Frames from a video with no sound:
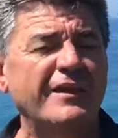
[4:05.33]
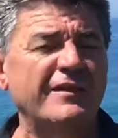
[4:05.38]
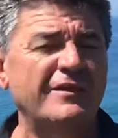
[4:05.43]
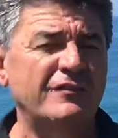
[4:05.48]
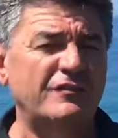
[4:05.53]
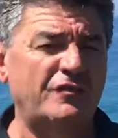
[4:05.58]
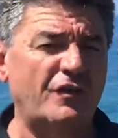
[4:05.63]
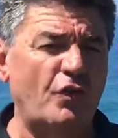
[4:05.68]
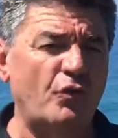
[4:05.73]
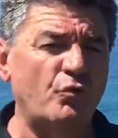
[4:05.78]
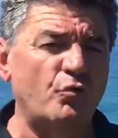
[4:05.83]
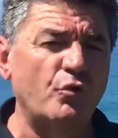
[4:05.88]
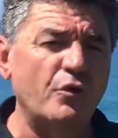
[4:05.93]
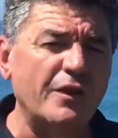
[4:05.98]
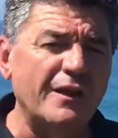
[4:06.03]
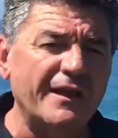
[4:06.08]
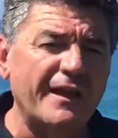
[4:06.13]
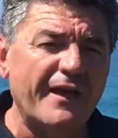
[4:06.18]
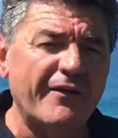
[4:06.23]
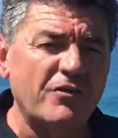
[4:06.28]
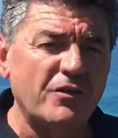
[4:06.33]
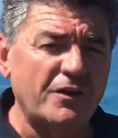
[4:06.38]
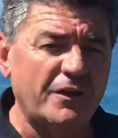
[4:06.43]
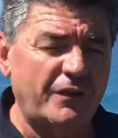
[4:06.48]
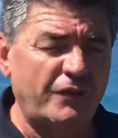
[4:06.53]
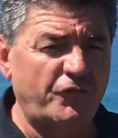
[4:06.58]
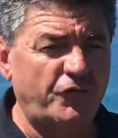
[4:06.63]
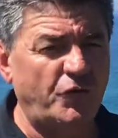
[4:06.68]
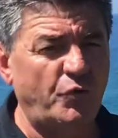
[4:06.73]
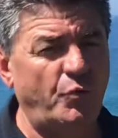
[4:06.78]
So really over the
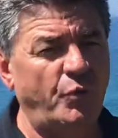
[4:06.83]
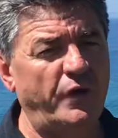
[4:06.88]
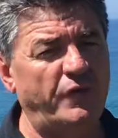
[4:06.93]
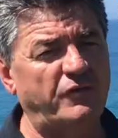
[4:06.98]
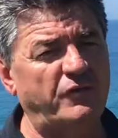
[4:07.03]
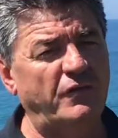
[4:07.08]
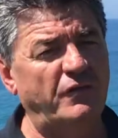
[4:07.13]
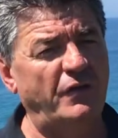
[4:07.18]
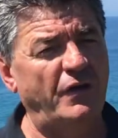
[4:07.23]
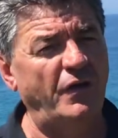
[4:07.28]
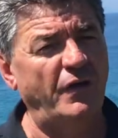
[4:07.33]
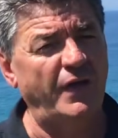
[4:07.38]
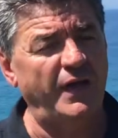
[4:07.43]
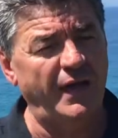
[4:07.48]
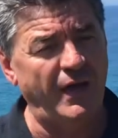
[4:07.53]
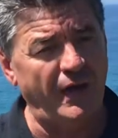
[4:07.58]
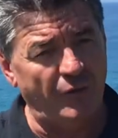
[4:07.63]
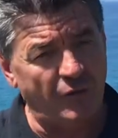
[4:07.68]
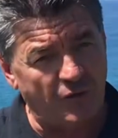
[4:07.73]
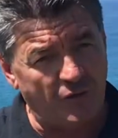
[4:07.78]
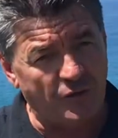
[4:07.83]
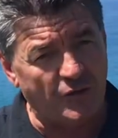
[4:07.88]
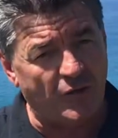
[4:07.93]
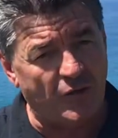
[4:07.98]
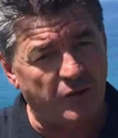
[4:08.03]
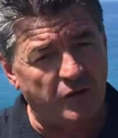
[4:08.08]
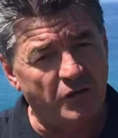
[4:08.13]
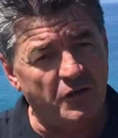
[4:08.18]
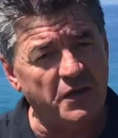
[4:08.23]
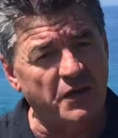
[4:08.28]
next few weeks, in the
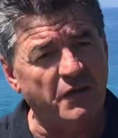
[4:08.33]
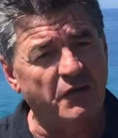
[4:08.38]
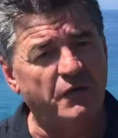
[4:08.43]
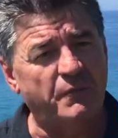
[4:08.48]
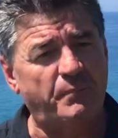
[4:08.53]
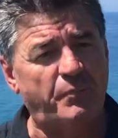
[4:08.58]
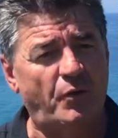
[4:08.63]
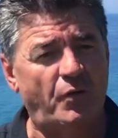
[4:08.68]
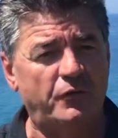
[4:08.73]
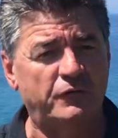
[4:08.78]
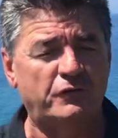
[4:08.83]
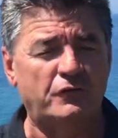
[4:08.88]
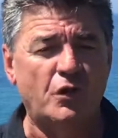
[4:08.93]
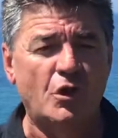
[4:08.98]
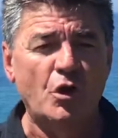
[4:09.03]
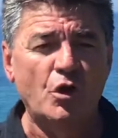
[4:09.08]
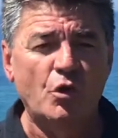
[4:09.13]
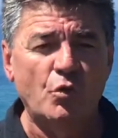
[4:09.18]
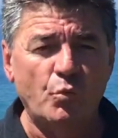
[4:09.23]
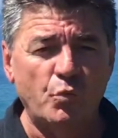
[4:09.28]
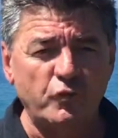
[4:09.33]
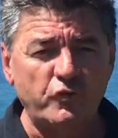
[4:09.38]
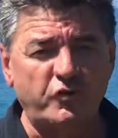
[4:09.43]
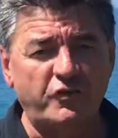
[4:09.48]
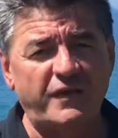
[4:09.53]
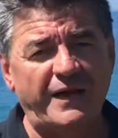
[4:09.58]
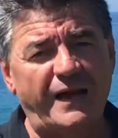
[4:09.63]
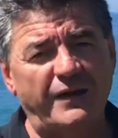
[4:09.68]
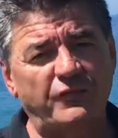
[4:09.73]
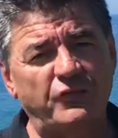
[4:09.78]
cleaning of the ponds, we'll
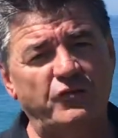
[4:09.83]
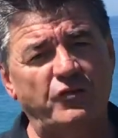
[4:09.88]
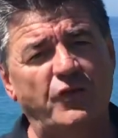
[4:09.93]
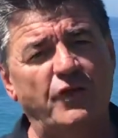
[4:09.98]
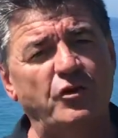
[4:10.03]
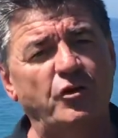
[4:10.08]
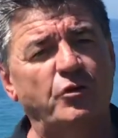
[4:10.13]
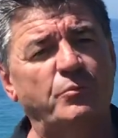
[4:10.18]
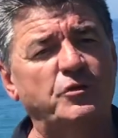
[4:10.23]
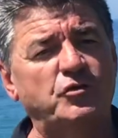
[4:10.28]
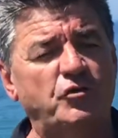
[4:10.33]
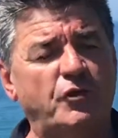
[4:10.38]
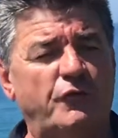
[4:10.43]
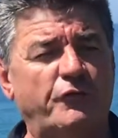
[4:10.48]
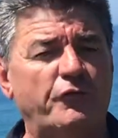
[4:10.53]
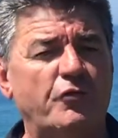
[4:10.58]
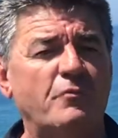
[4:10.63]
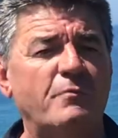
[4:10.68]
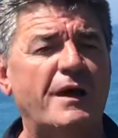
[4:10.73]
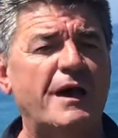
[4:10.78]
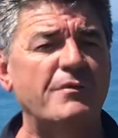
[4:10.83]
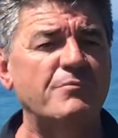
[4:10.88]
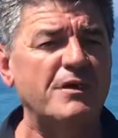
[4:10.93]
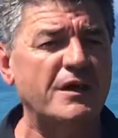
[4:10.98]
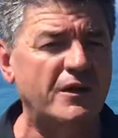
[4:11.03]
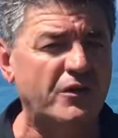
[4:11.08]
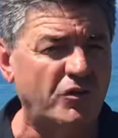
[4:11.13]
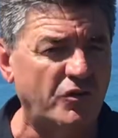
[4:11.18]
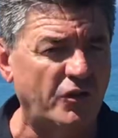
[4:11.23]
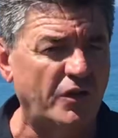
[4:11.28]
start to see a little bit trickle through, maybe
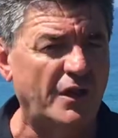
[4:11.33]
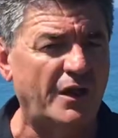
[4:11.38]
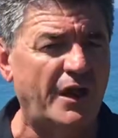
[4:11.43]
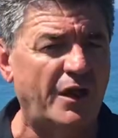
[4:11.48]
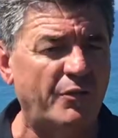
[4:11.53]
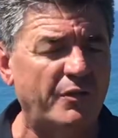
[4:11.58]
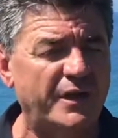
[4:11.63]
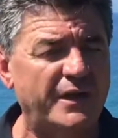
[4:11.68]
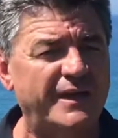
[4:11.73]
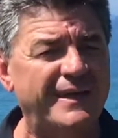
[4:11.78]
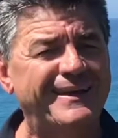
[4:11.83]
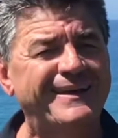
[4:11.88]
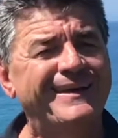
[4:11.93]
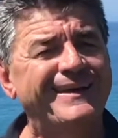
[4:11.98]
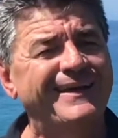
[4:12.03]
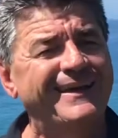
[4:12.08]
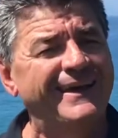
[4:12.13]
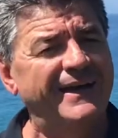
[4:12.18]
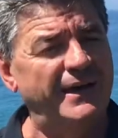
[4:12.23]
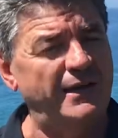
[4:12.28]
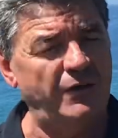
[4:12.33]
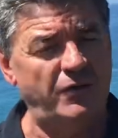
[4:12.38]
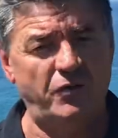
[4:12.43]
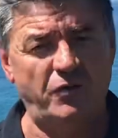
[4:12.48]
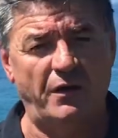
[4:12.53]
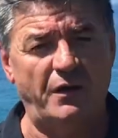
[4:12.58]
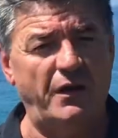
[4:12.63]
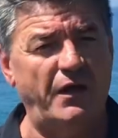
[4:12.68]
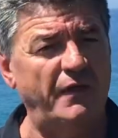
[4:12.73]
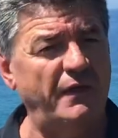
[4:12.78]
a kilo here and a
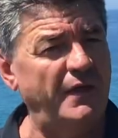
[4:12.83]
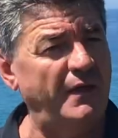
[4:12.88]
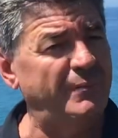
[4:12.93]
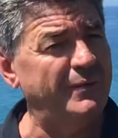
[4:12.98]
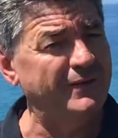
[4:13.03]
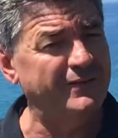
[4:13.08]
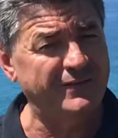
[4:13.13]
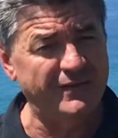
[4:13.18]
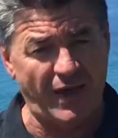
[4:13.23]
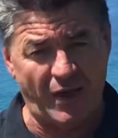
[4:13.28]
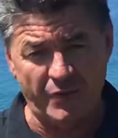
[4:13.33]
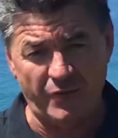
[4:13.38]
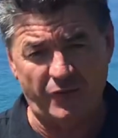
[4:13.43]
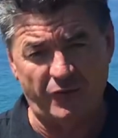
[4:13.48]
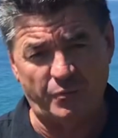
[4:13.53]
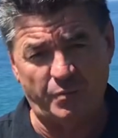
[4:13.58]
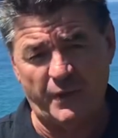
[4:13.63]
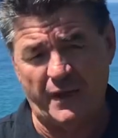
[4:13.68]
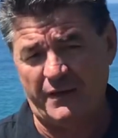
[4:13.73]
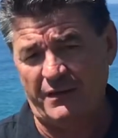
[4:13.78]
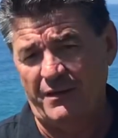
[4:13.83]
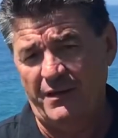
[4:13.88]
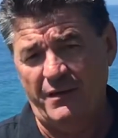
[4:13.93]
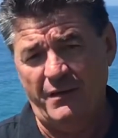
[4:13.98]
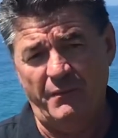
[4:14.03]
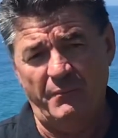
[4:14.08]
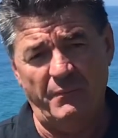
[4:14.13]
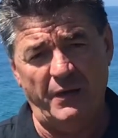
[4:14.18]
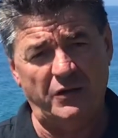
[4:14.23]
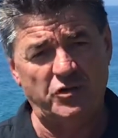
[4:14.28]
kilo there, but don't expect
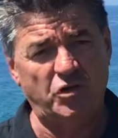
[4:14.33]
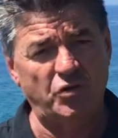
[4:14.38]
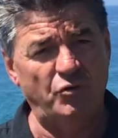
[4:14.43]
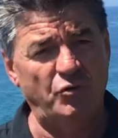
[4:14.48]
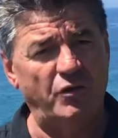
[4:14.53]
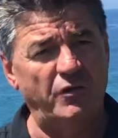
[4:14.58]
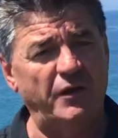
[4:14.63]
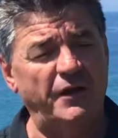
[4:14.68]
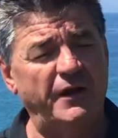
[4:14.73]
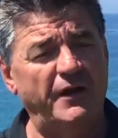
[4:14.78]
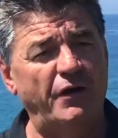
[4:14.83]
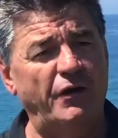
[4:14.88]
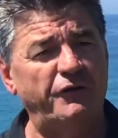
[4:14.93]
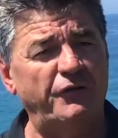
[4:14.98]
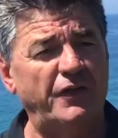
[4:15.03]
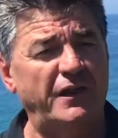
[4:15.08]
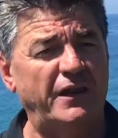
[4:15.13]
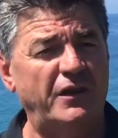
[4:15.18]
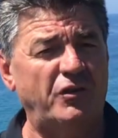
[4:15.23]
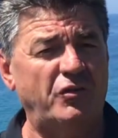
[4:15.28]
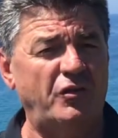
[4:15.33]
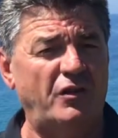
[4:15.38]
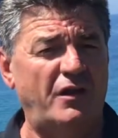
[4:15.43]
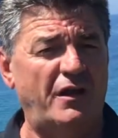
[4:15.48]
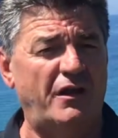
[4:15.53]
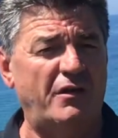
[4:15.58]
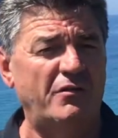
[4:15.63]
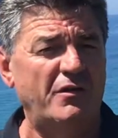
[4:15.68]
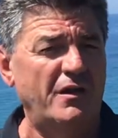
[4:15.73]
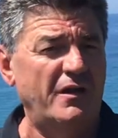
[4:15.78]
much at all. And I know if I get a
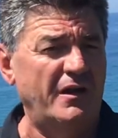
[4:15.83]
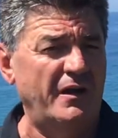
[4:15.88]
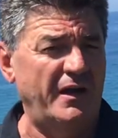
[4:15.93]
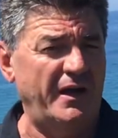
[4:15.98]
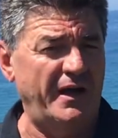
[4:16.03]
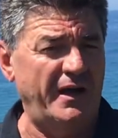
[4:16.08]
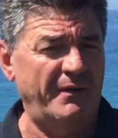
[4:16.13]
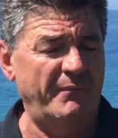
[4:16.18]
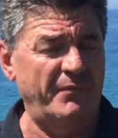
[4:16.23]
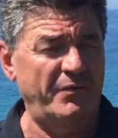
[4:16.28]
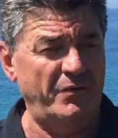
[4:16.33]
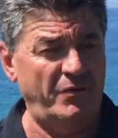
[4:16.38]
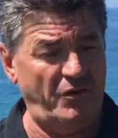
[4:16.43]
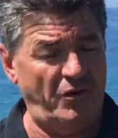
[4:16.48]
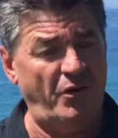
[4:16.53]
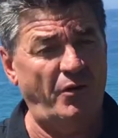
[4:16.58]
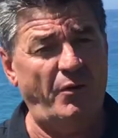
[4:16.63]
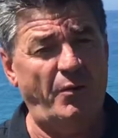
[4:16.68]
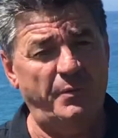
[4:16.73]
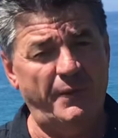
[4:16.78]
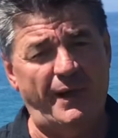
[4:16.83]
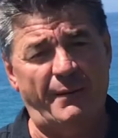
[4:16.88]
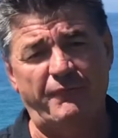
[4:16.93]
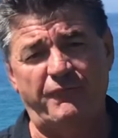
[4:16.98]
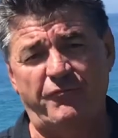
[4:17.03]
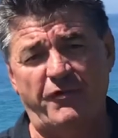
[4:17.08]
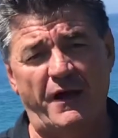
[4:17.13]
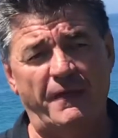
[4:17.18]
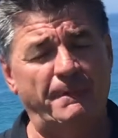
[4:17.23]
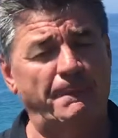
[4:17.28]
kilo, I'll be up
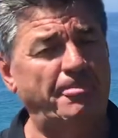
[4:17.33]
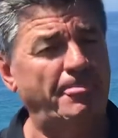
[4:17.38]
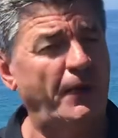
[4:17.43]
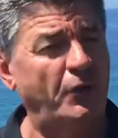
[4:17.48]
front.